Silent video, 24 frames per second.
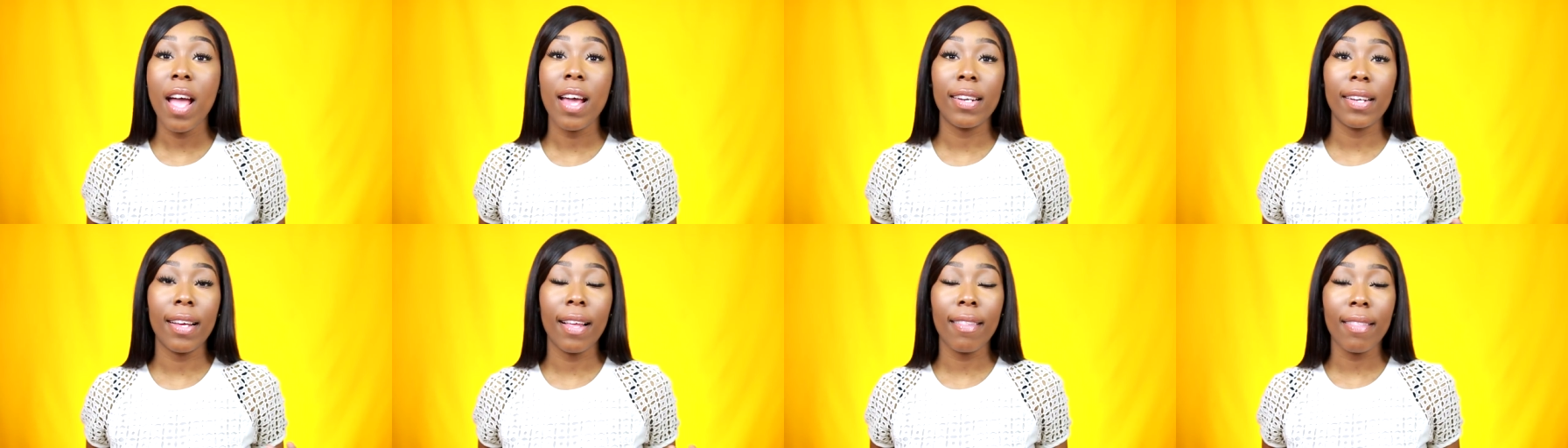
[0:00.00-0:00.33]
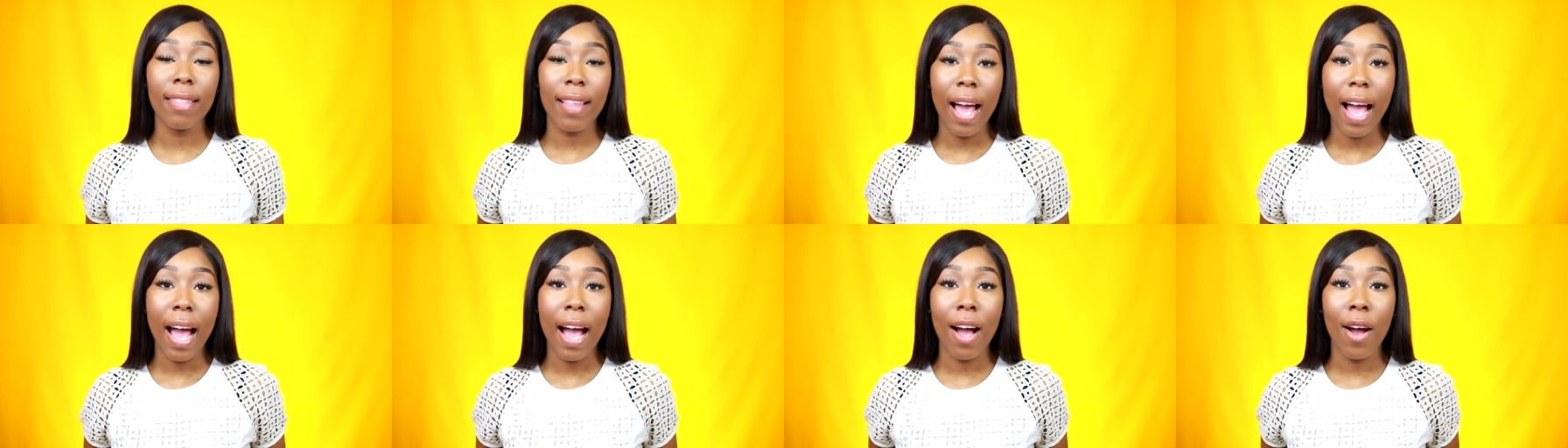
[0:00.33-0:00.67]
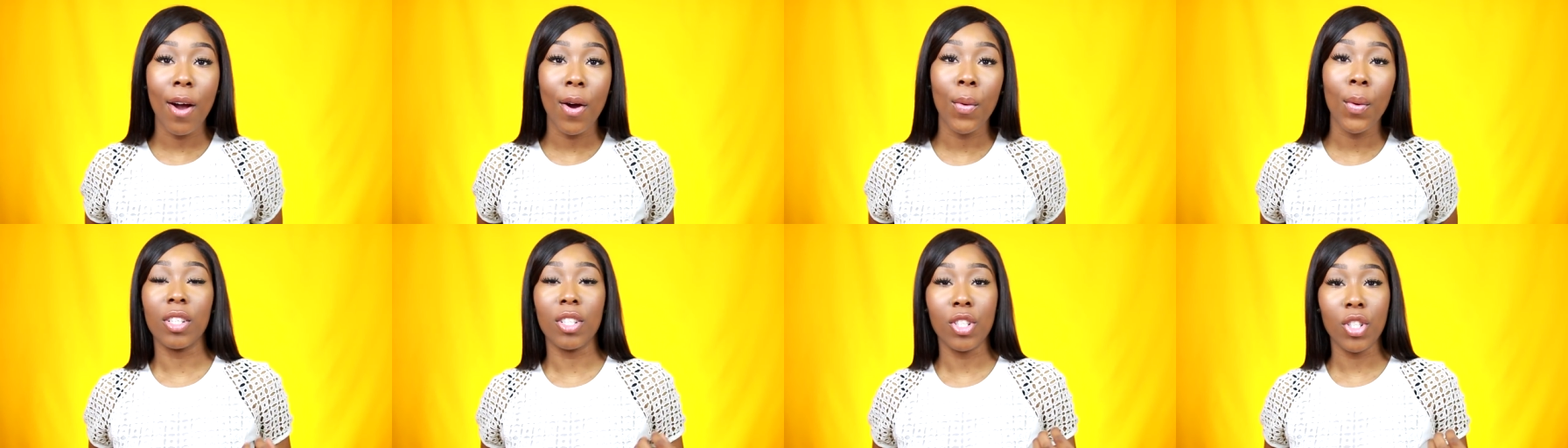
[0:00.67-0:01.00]
and
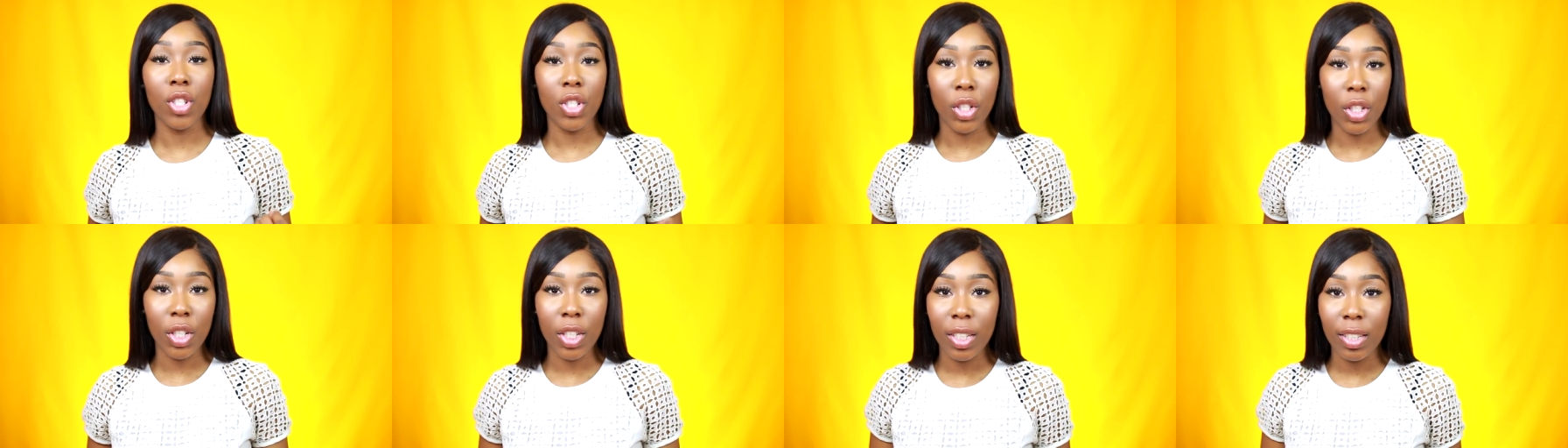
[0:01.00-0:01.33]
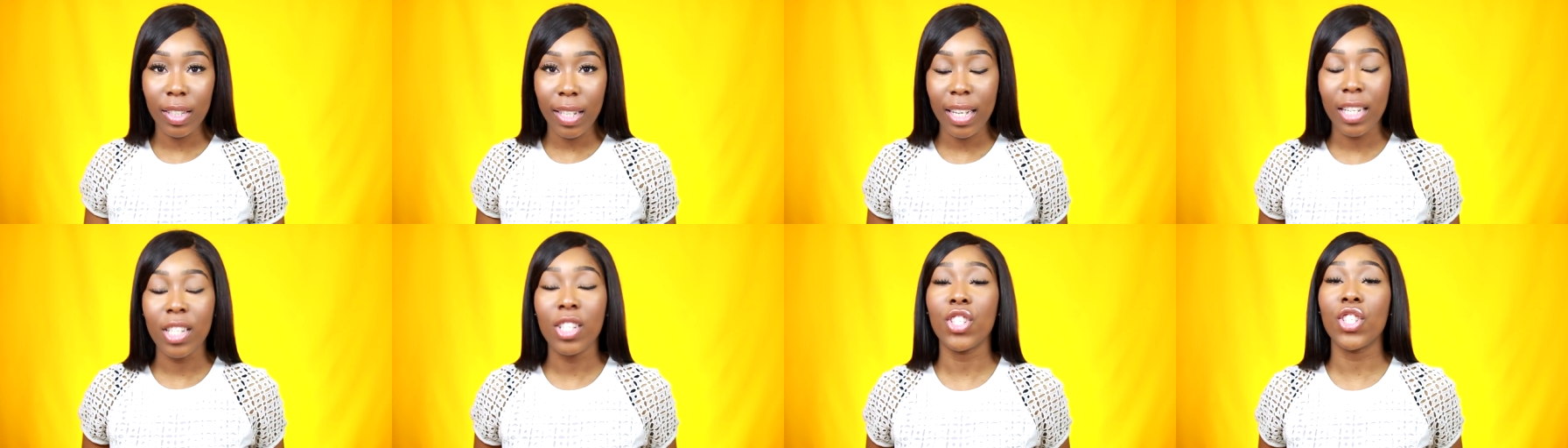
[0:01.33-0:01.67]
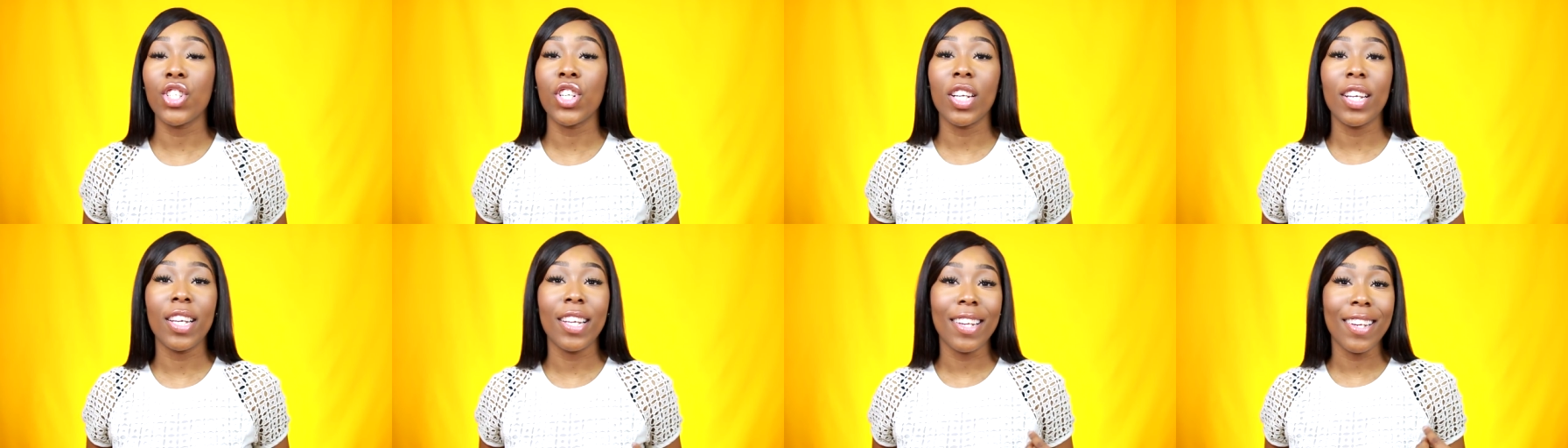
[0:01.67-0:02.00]
allow the
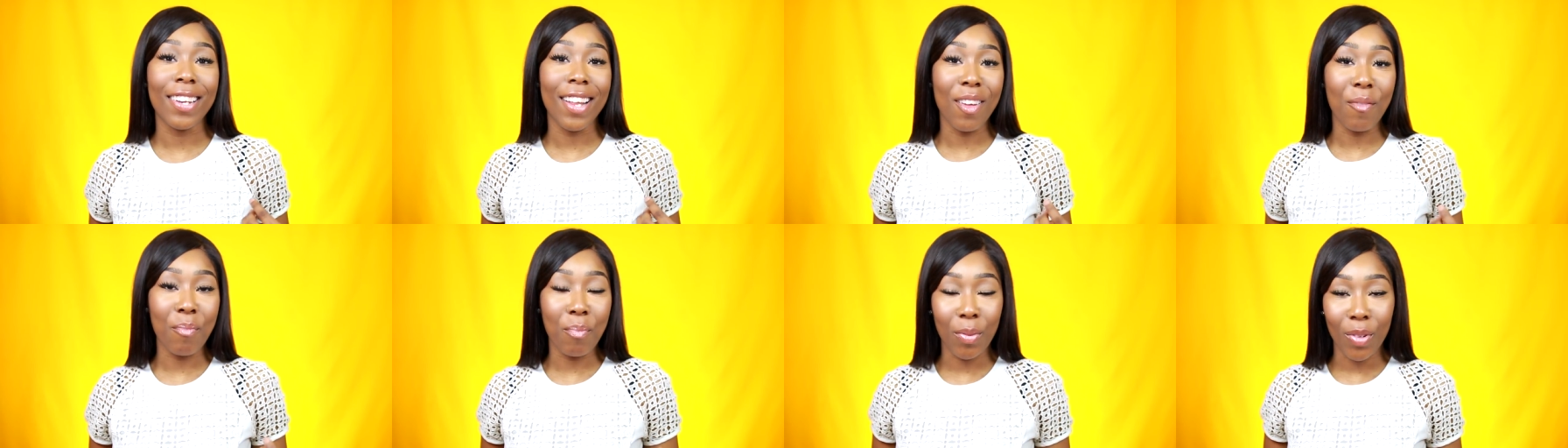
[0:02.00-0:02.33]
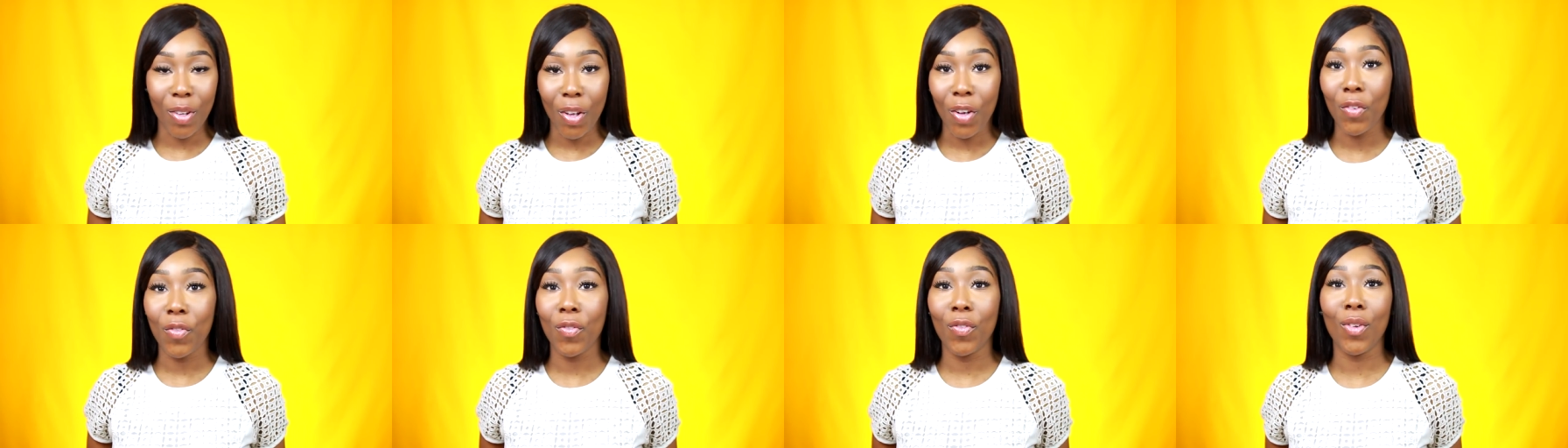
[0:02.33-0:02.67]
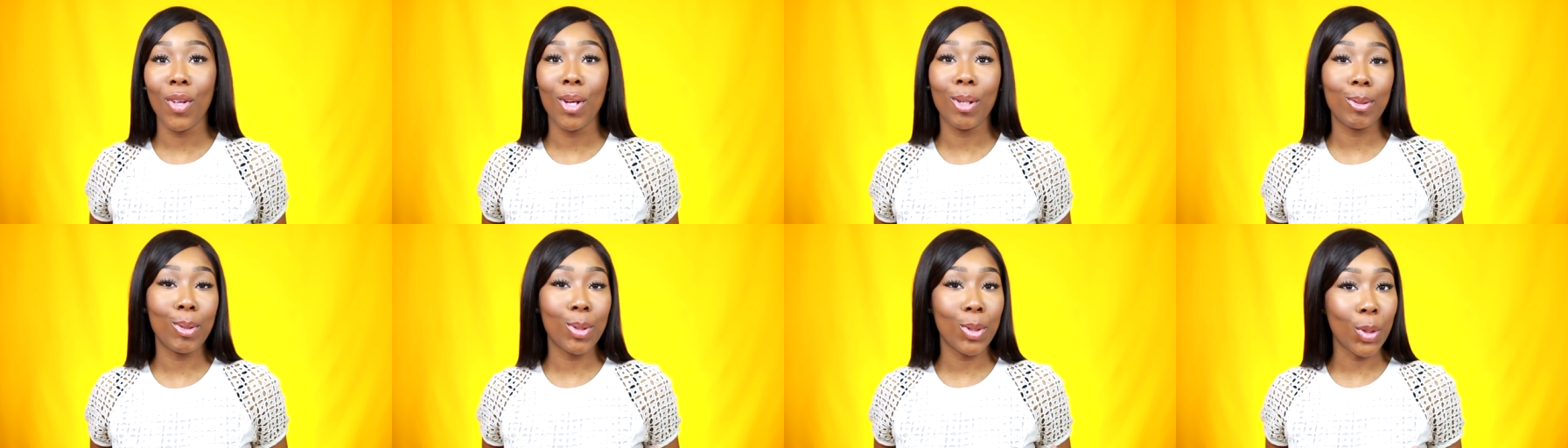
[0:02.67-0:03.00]
circulation and blood
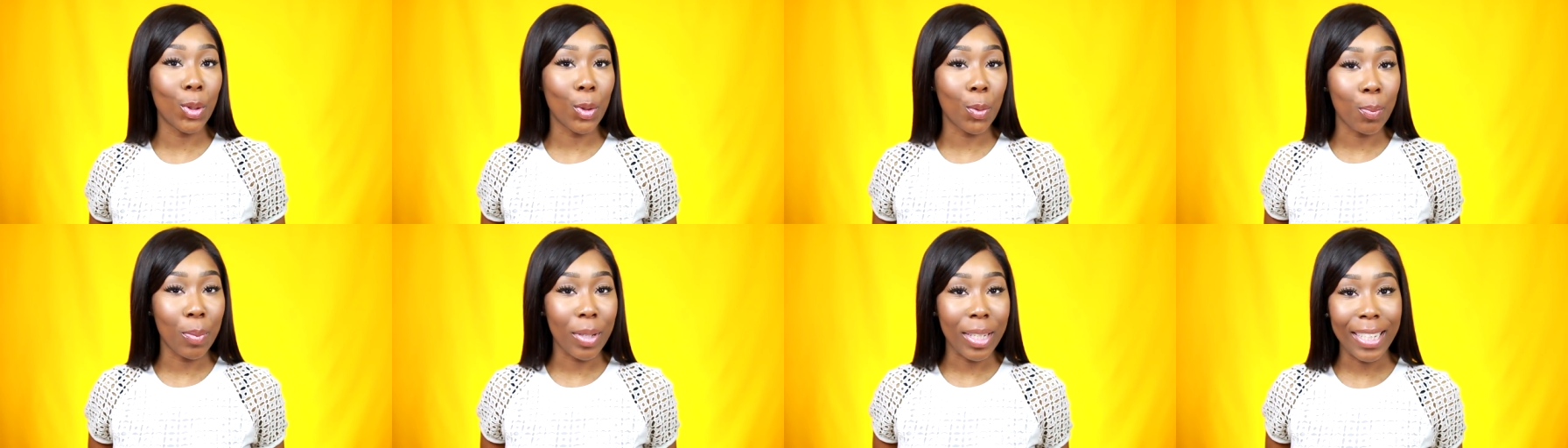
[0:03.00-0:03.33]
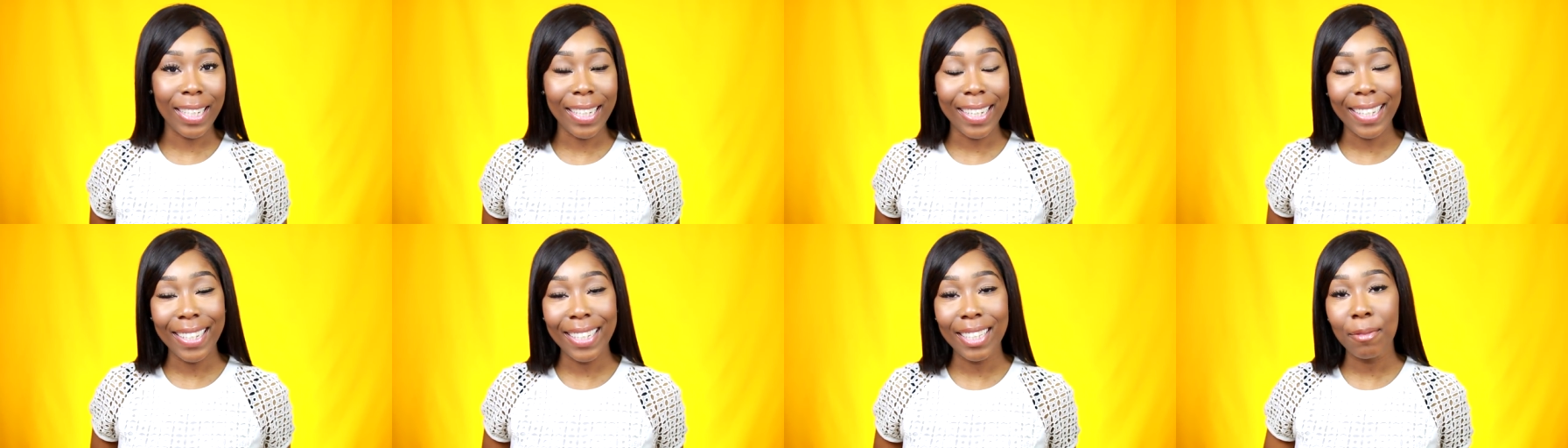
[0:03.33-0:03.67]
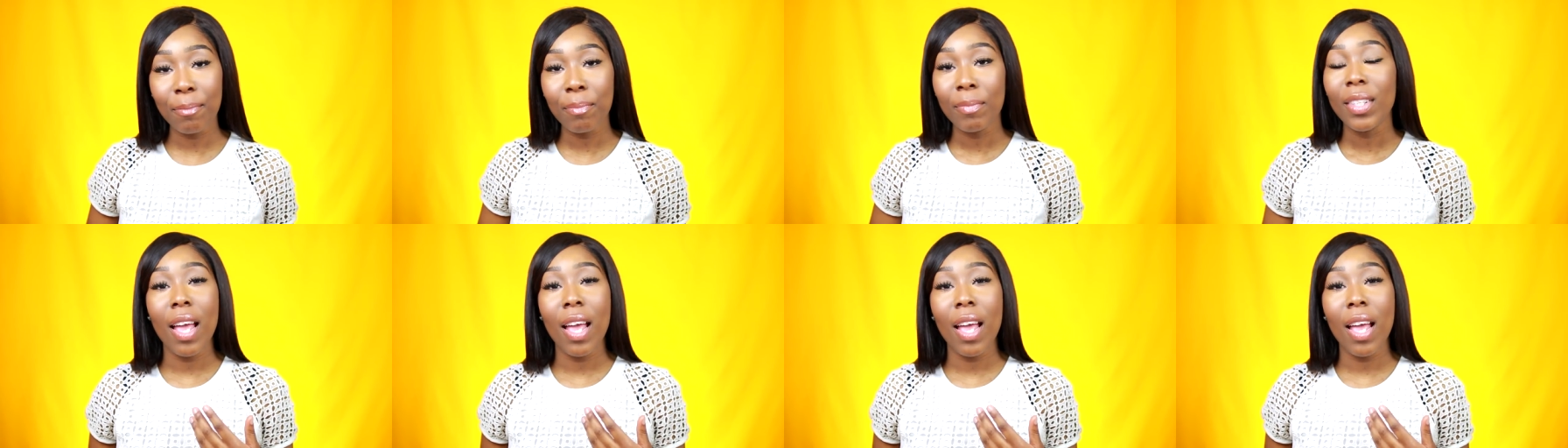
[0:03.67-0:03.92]
flow to begin.